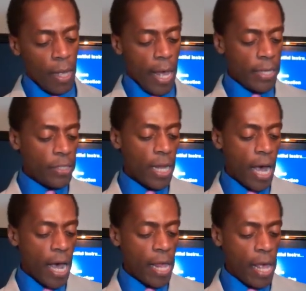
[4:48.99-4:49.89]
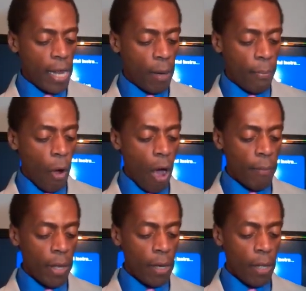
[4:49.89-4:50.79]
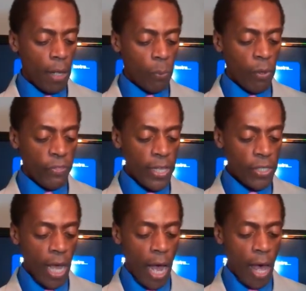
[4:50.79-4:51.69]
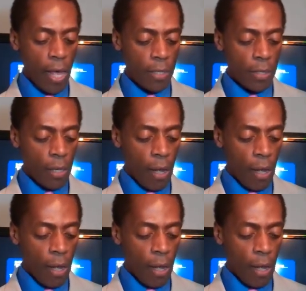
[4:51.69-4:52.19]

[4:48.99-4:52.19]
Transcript: inside an apartment with these guys.